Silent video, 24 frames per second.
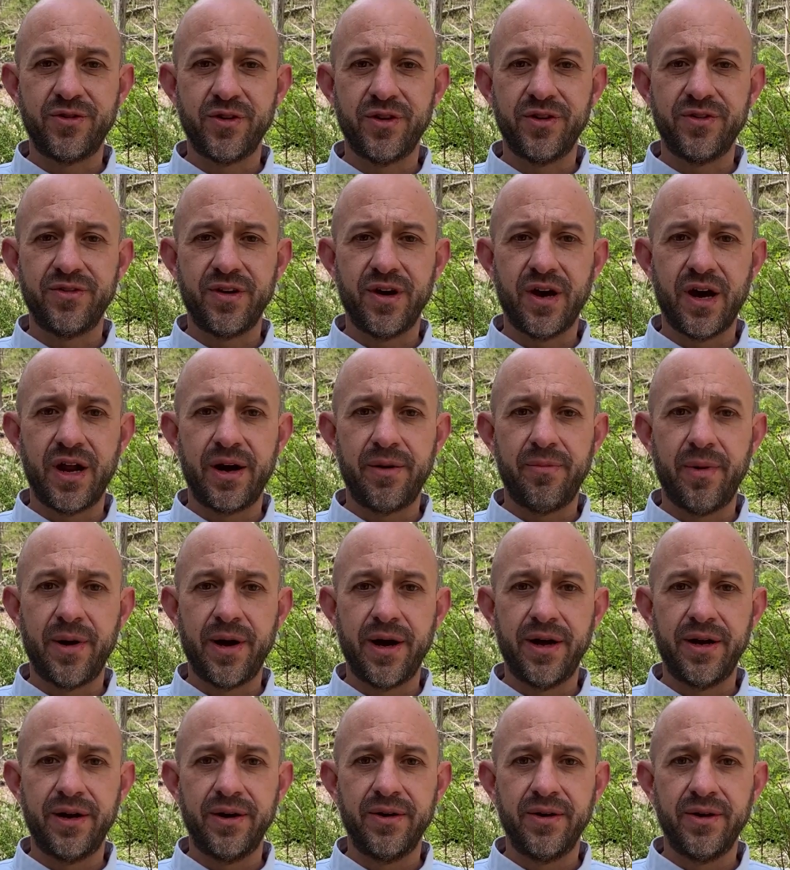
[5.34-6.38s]
Jersey
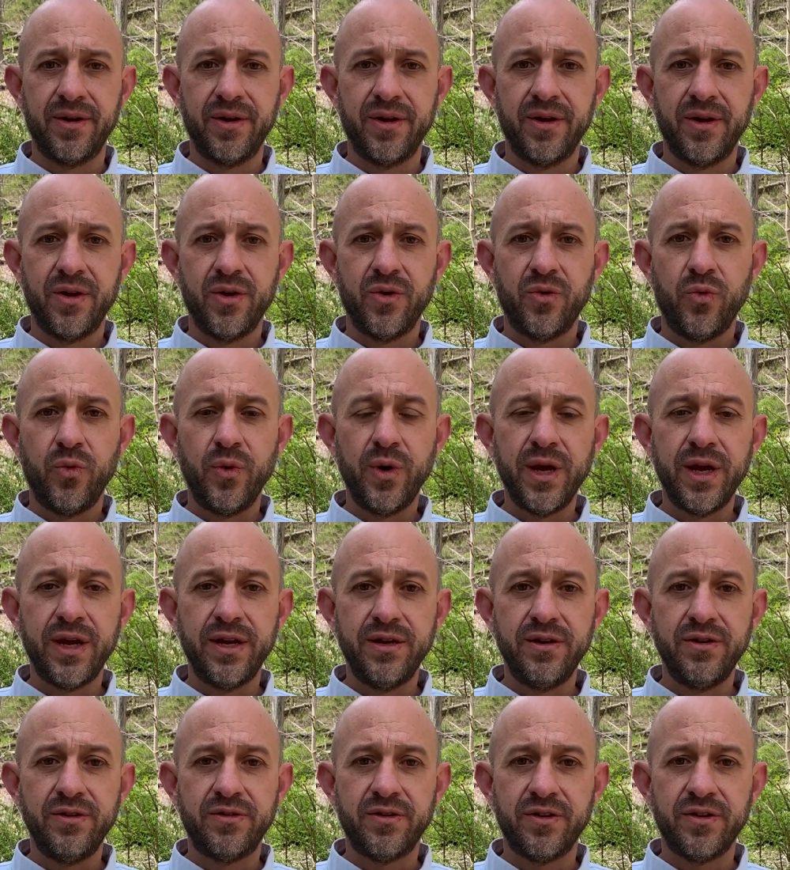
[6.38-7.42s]
Audubon. We at
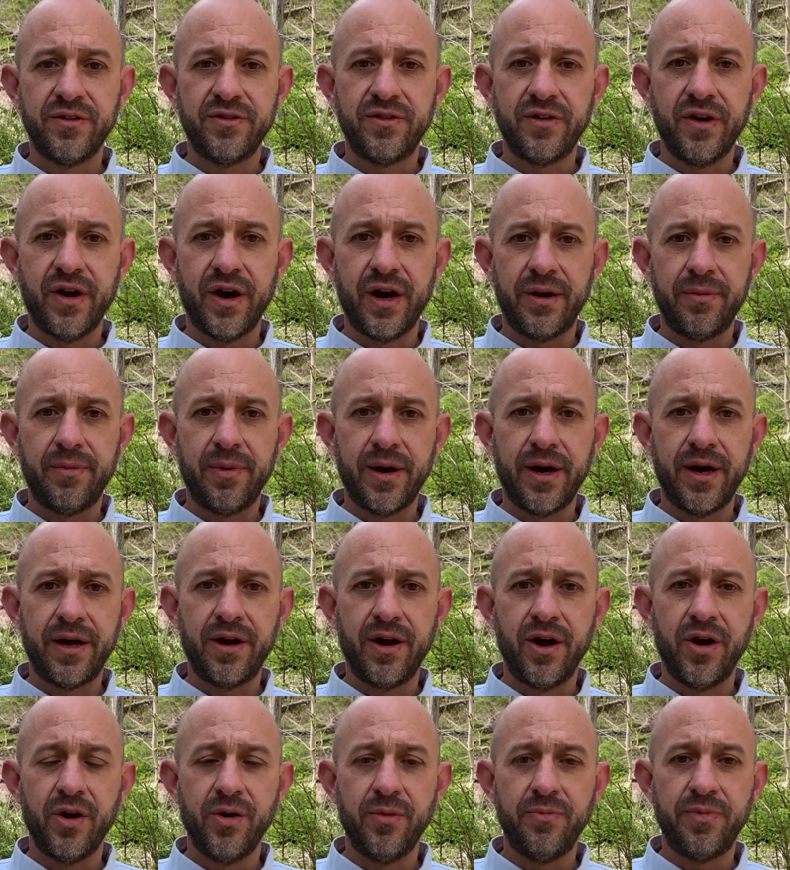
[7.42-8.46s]
New Jersey Audubon
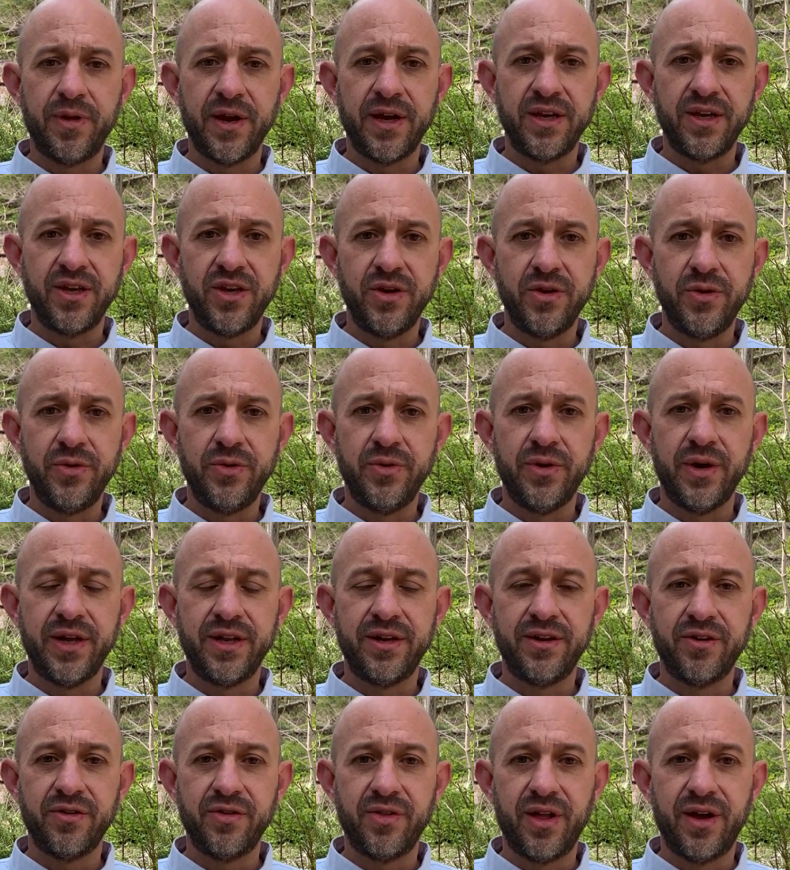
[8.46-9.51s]
hope that you and
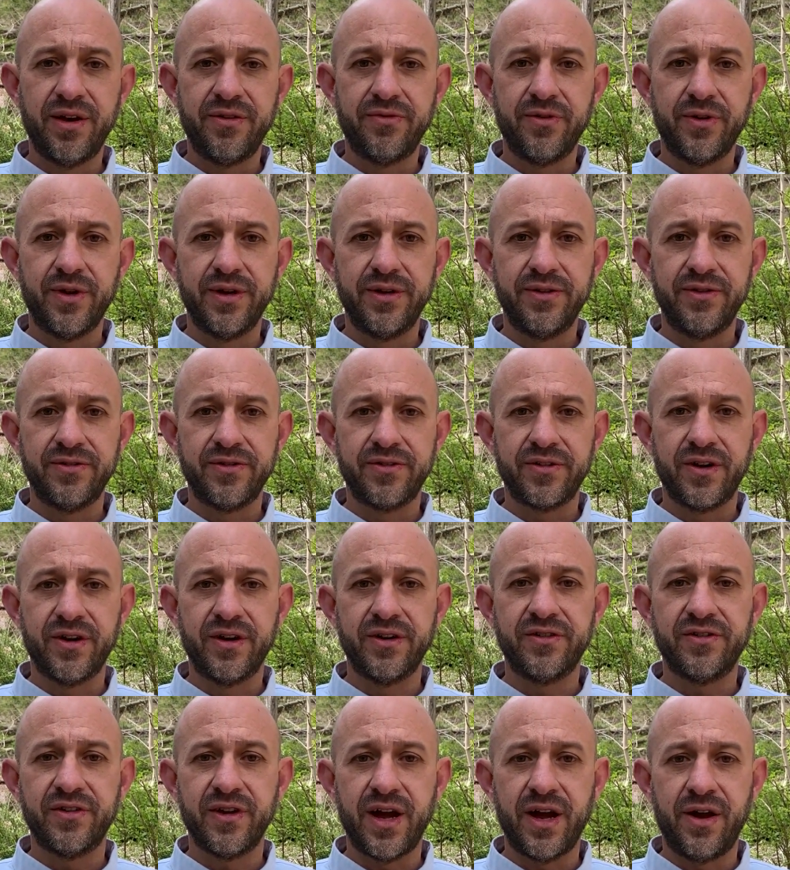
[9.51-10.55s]
your loved ones are
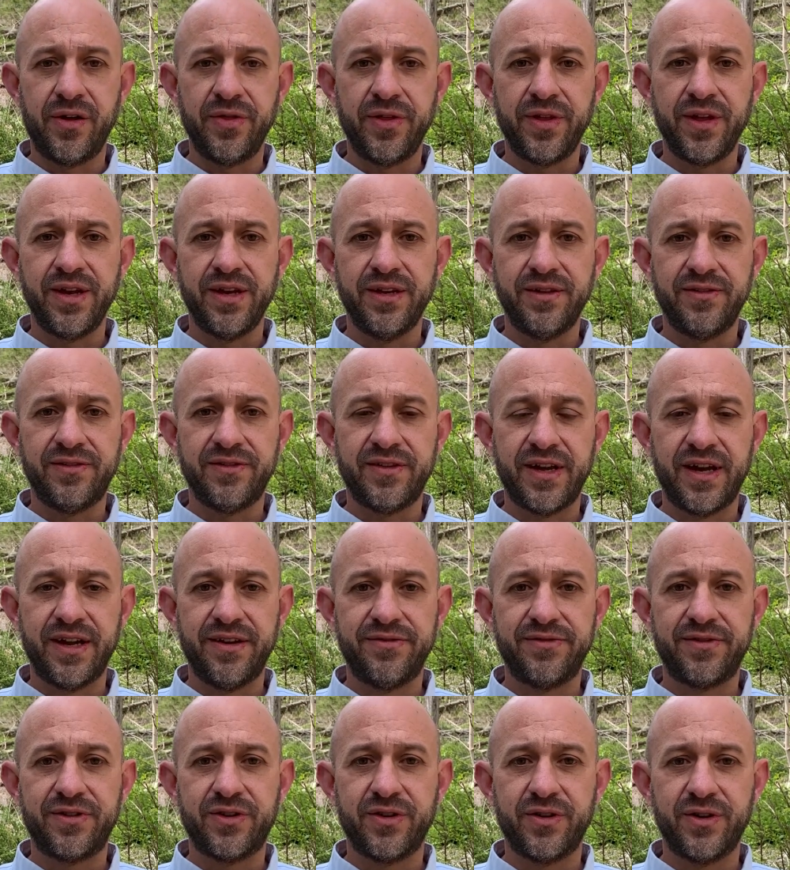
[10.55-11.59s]
healthy and safe
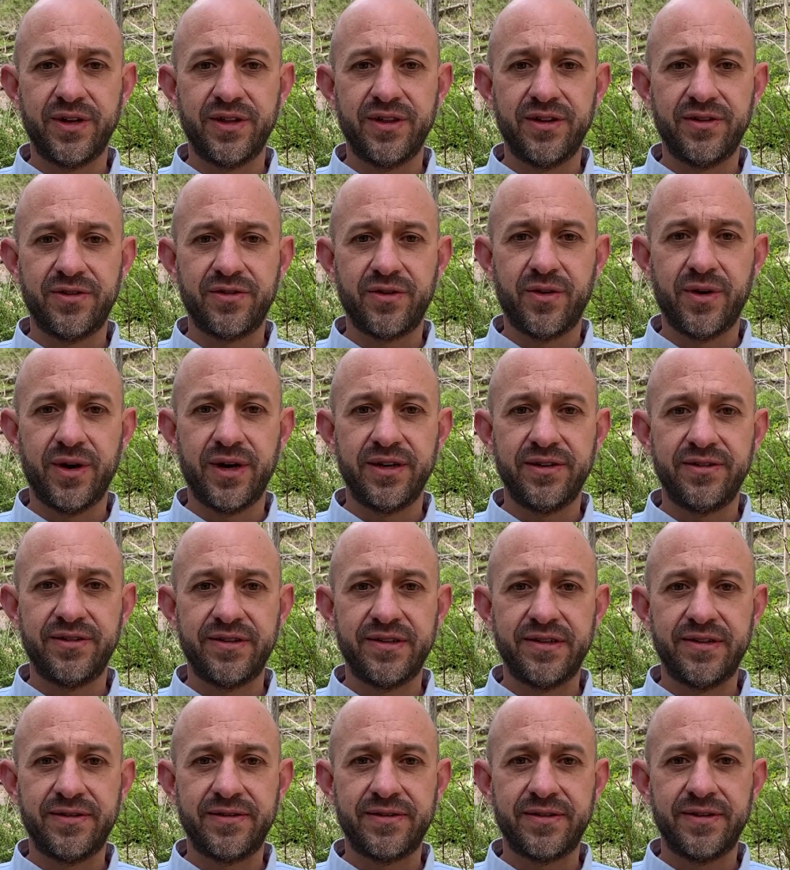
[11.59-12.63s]
during this
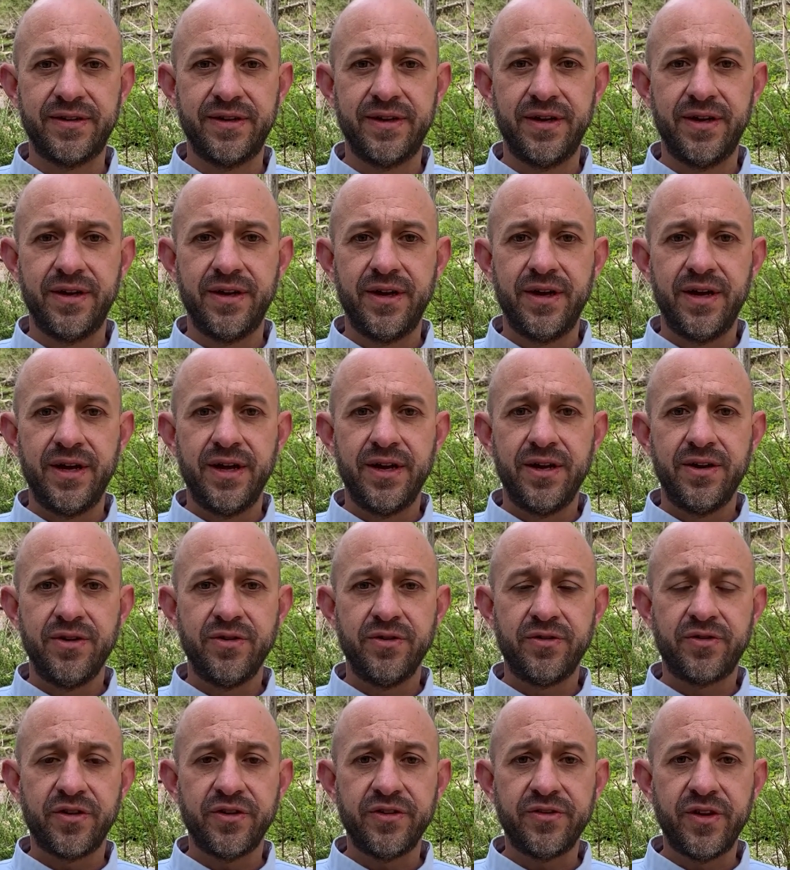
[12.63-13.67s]
crisis. New
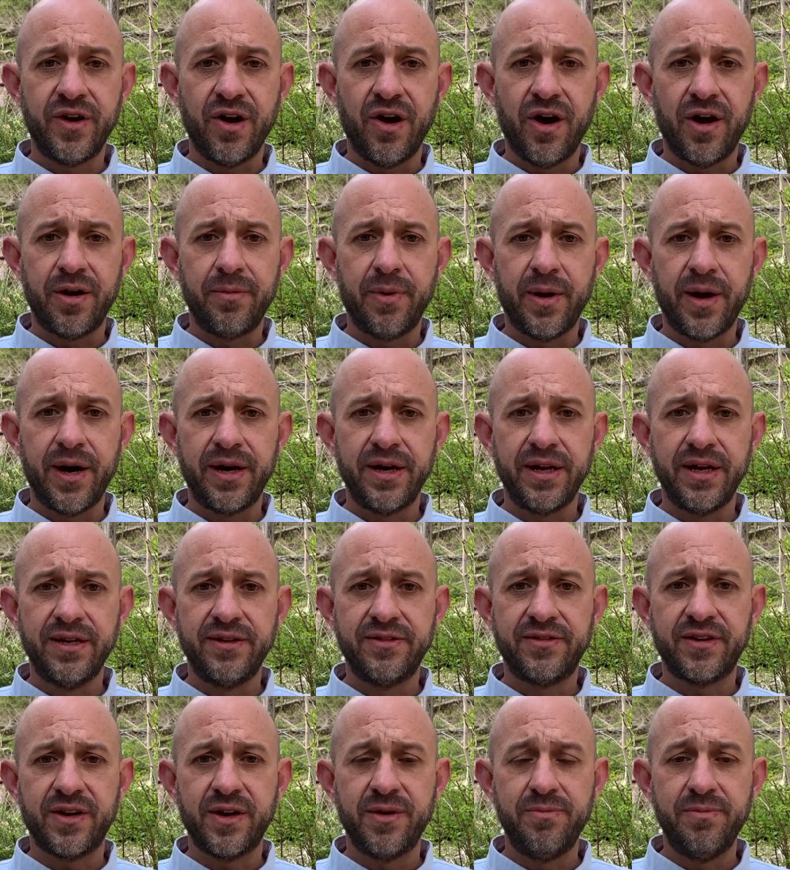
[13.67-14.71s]
Jersey Audubon
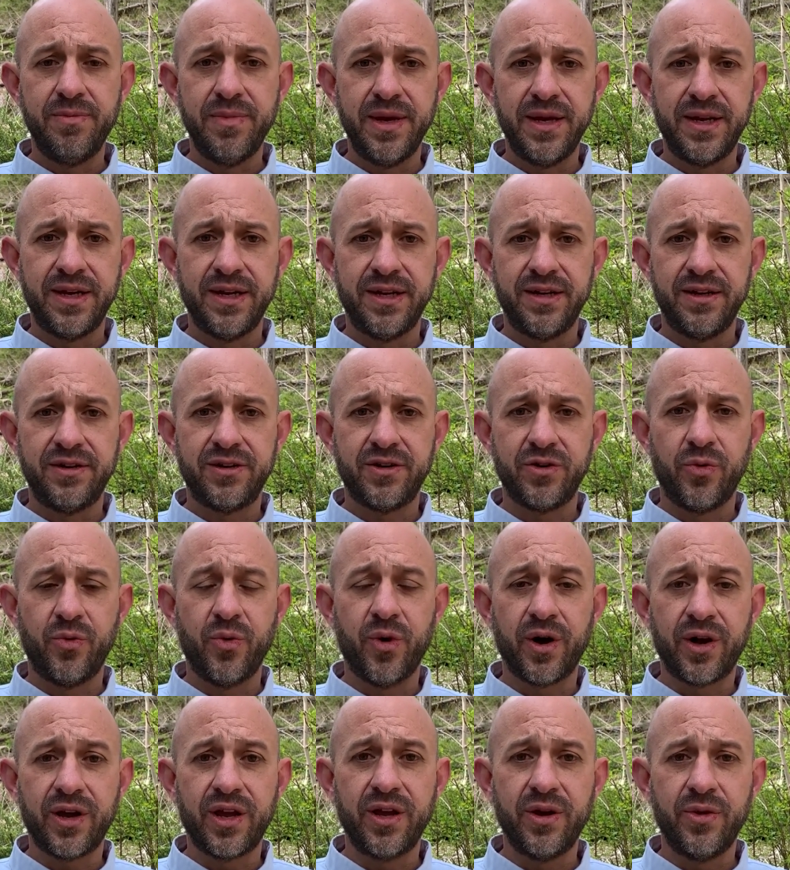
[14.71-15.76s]
is committed to
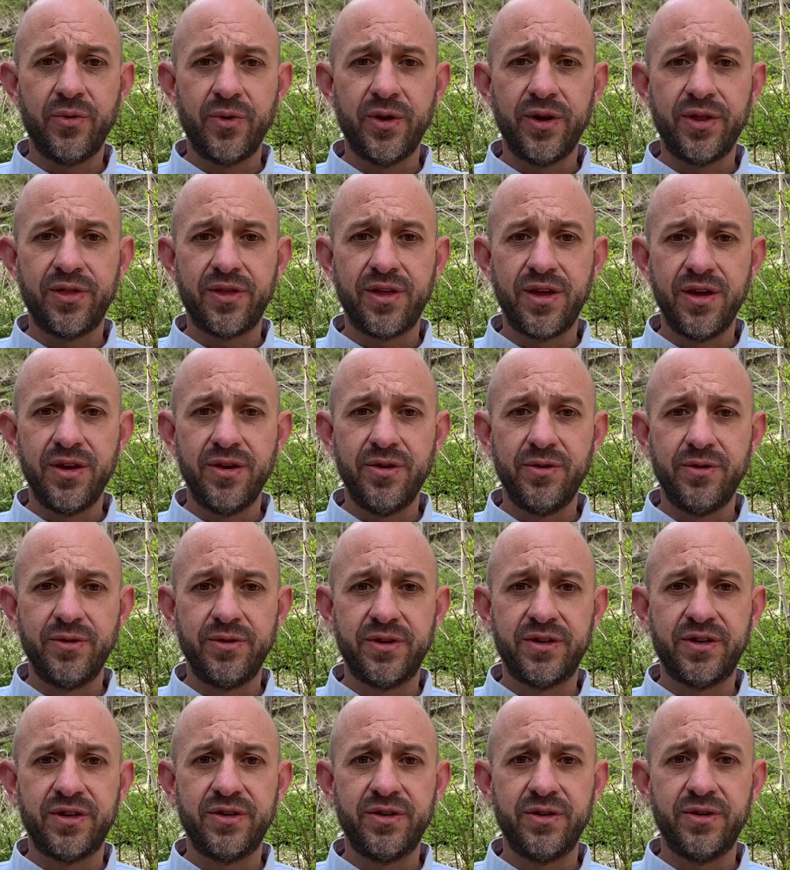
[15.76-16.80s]
working with you
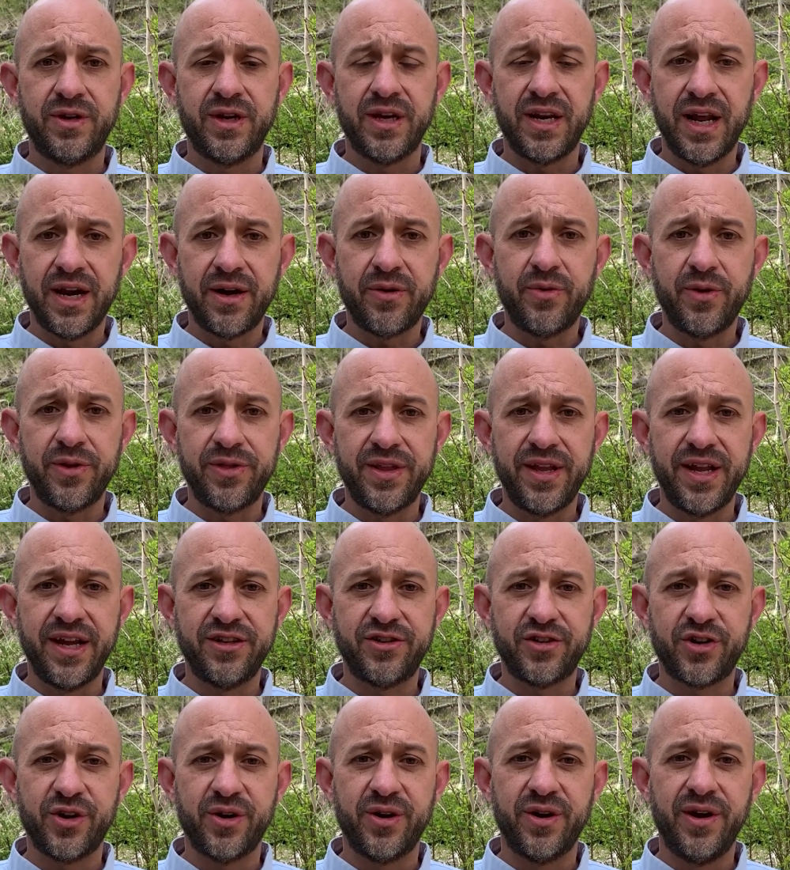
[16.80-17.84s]
to connect with
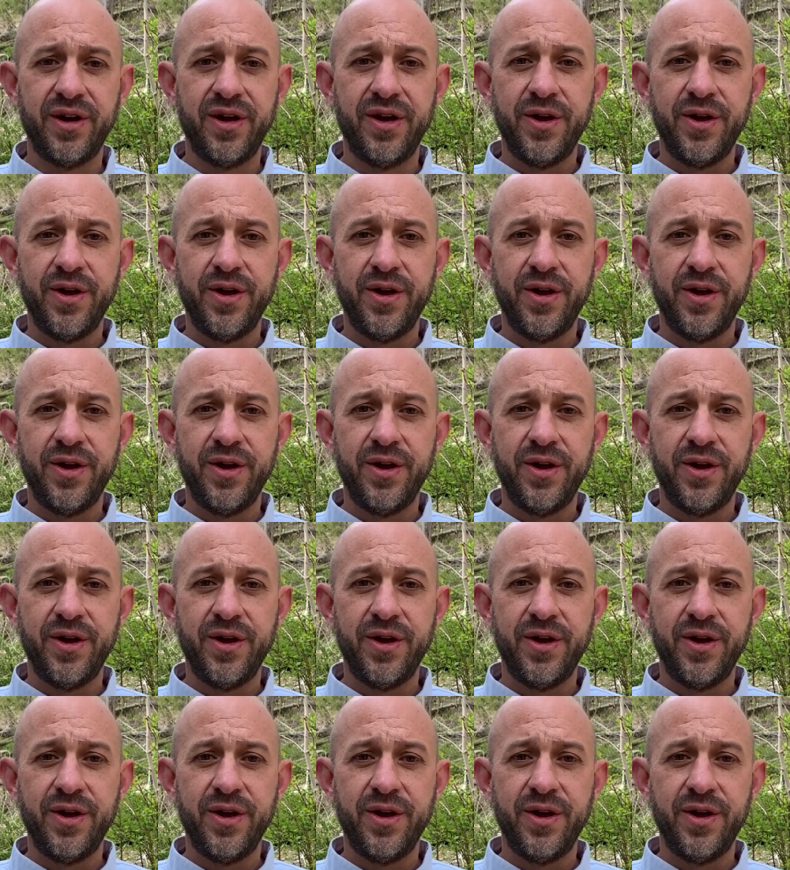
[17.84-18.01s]
nature,